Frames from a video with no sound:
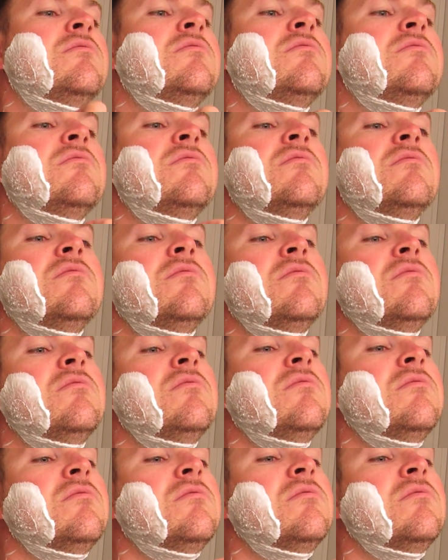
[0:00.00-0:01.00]

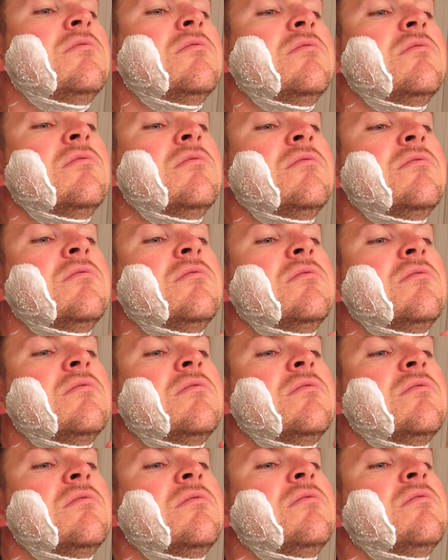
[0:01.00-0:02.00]

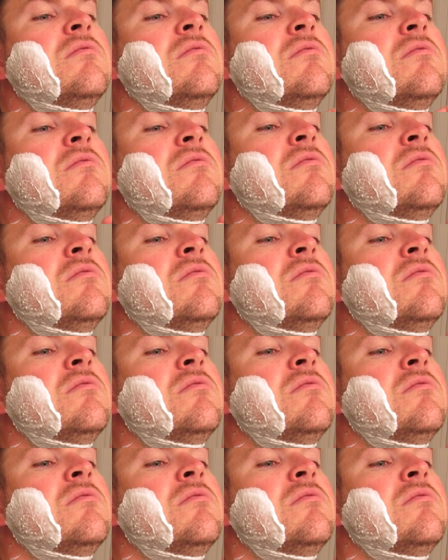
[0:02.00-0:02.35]
(no one is talking)